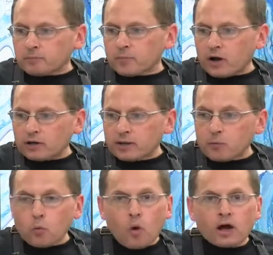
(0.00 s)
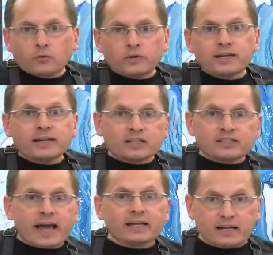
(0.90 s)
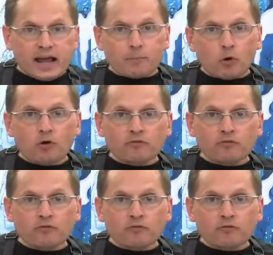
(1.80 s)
number one, we need a satin enamel.